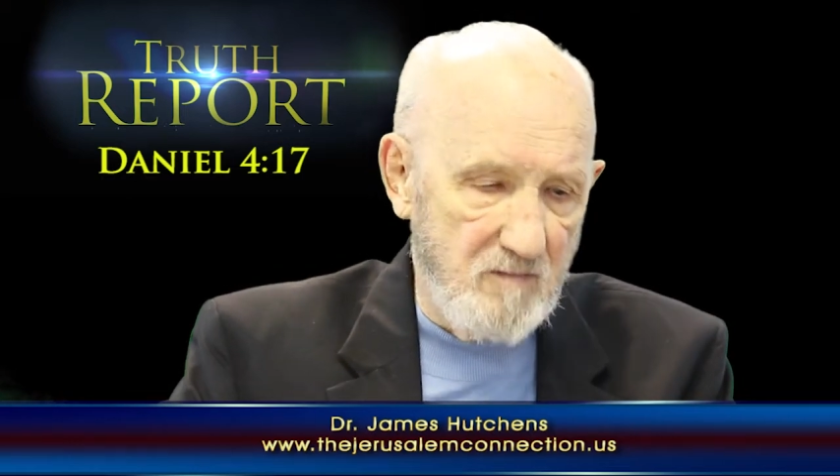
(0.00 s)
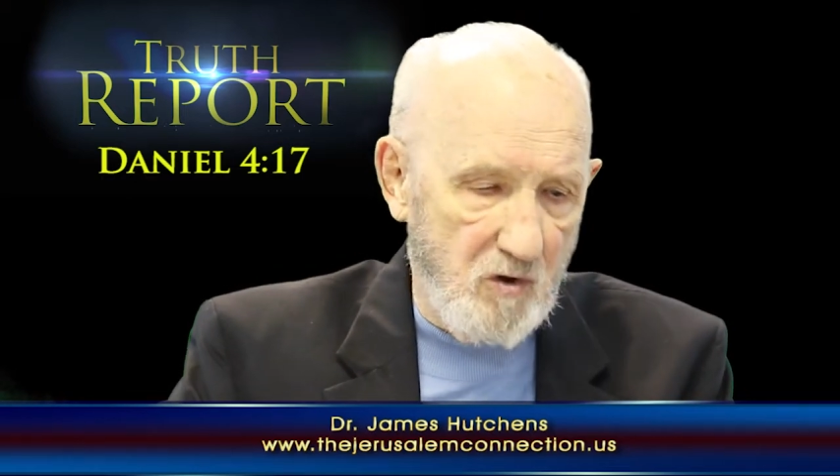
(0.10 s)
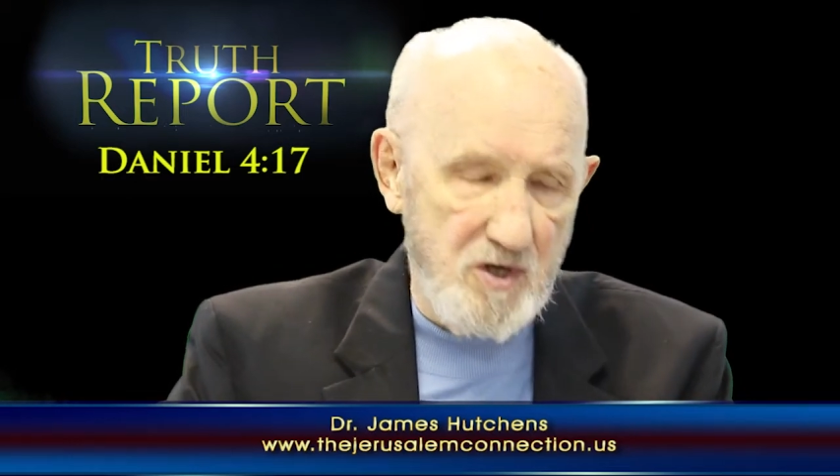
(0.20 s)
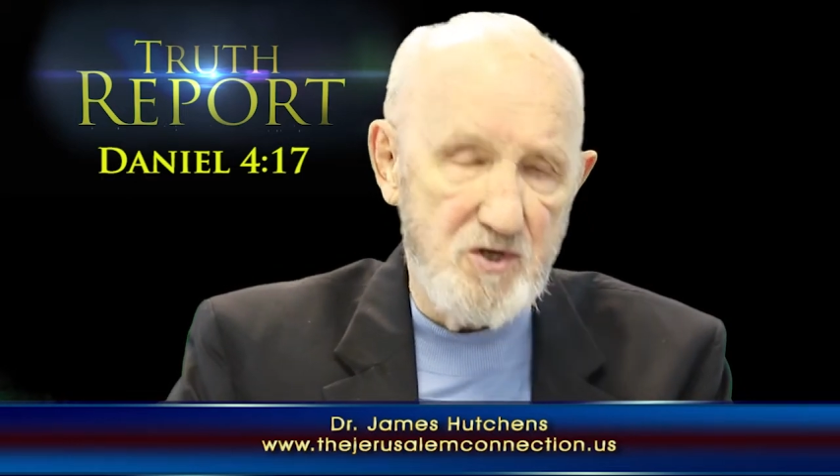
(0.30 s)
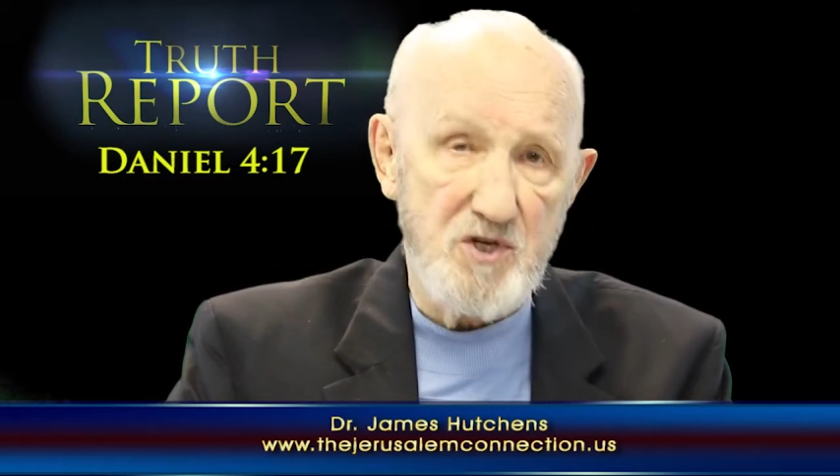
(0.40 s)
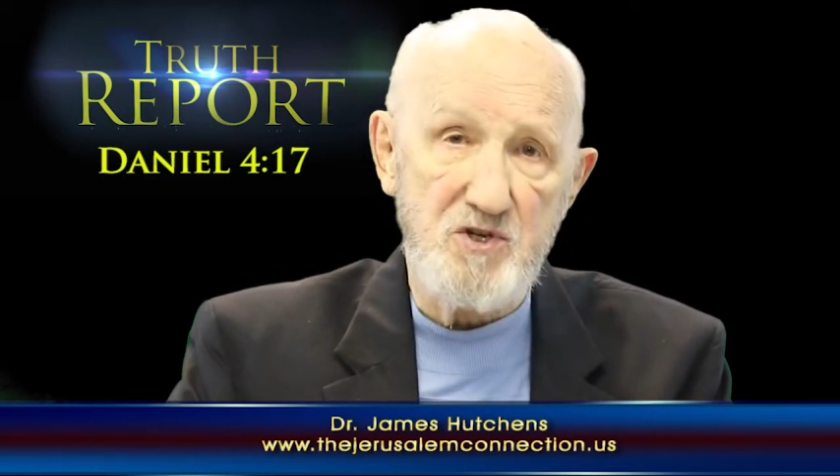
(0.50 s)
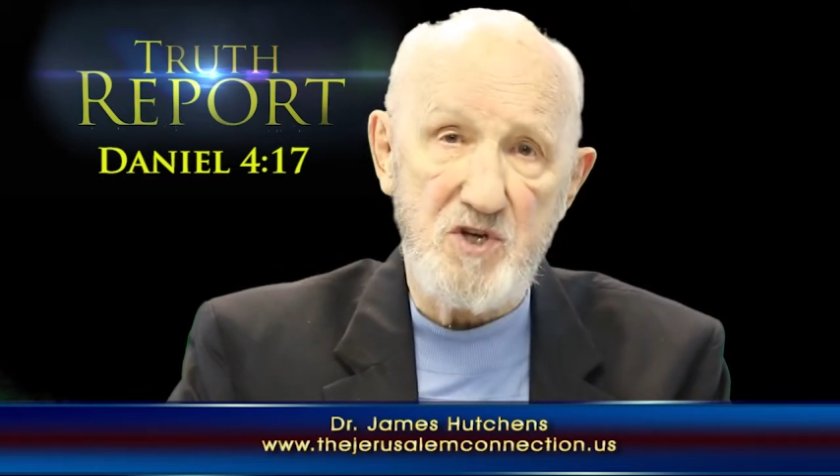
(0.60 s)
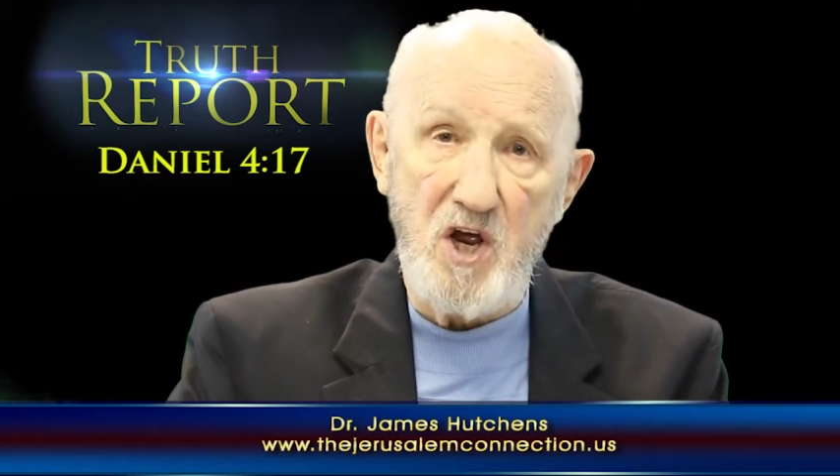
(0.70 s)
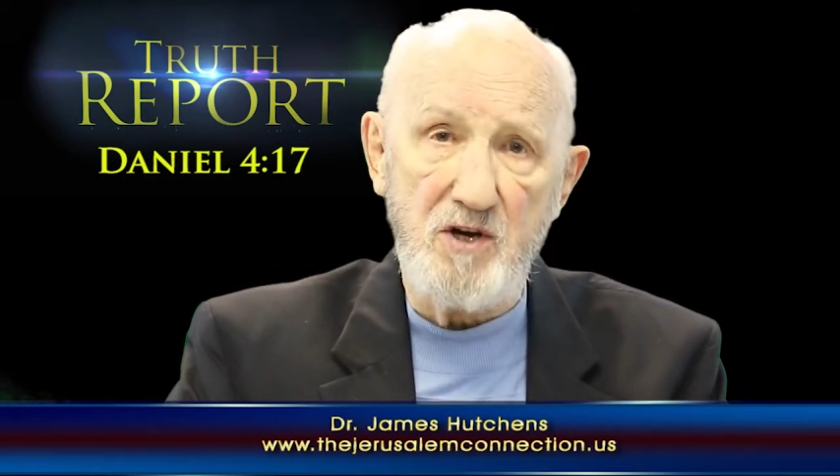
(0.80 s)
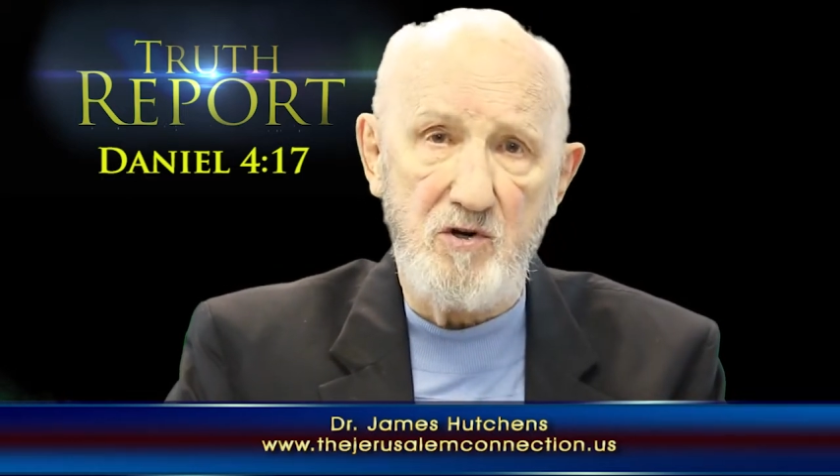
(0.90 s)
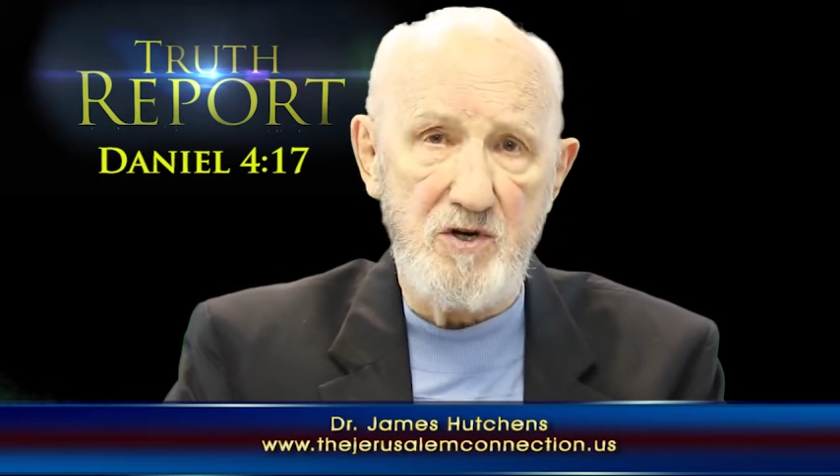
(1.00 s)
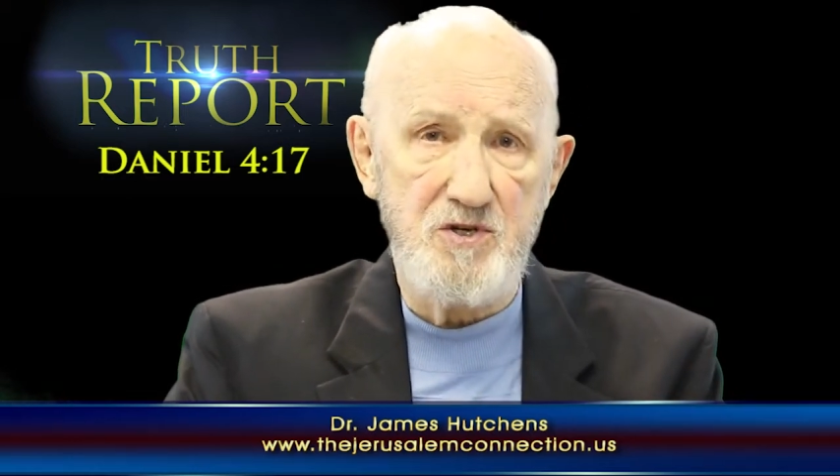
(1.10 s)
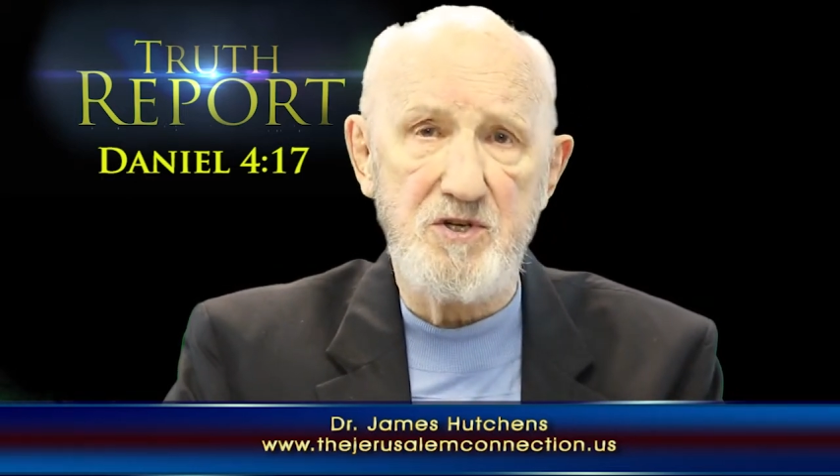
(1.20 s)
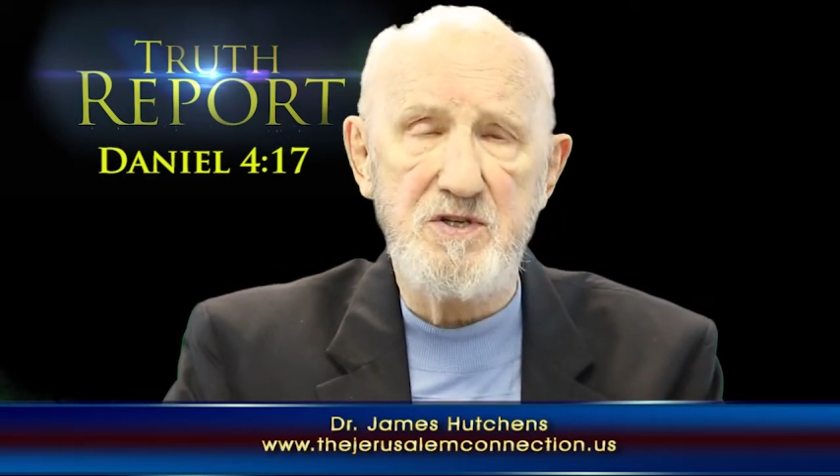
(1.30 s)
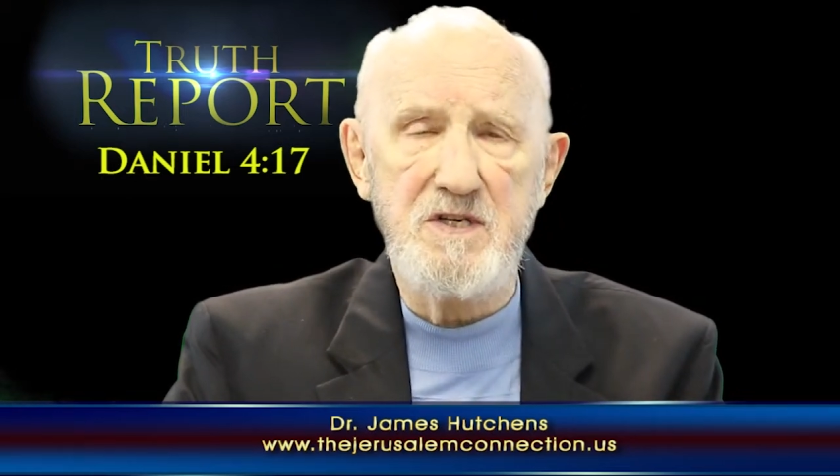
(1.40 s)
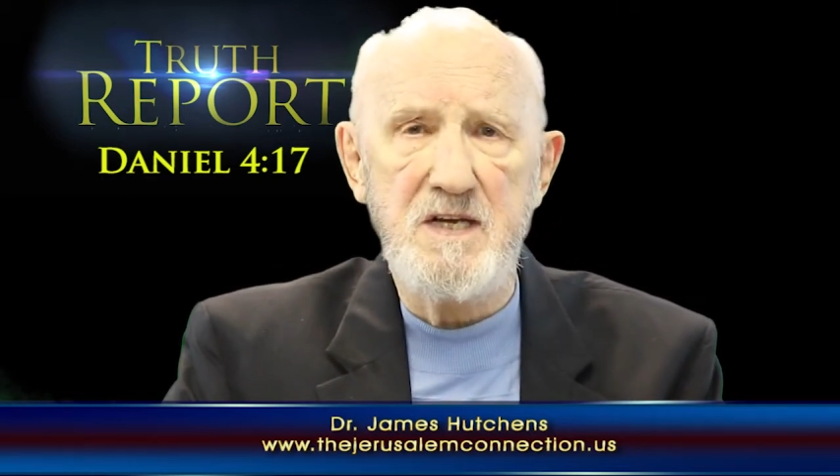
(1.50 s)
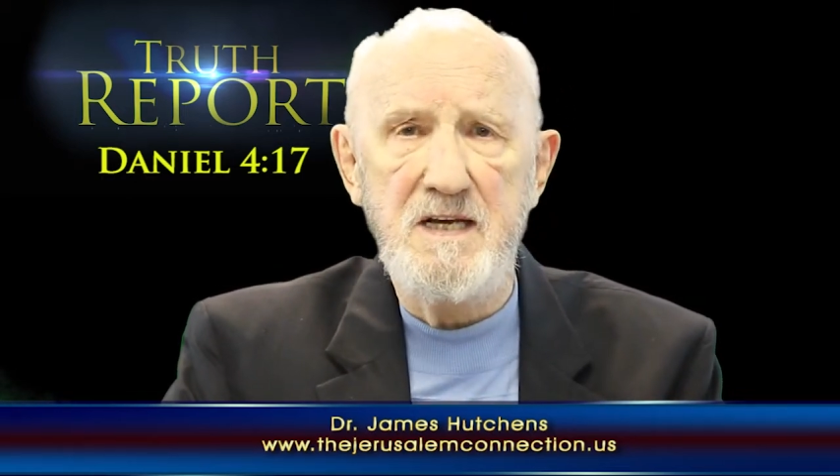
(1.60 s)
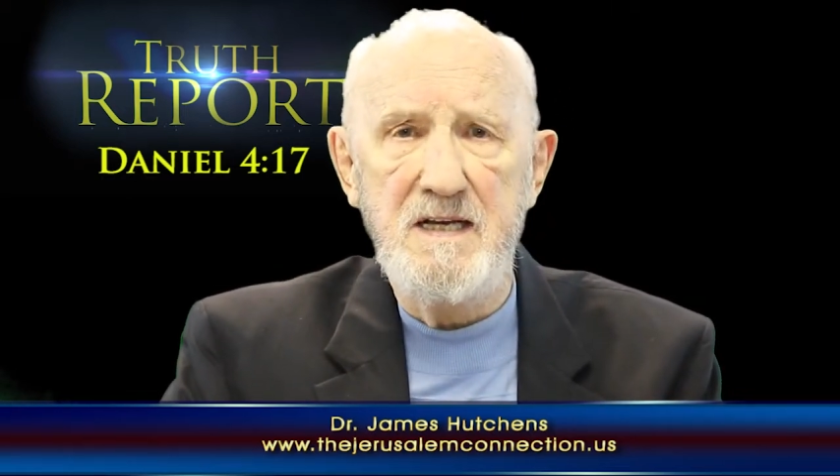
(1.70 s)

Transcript: Christians, non-Christians.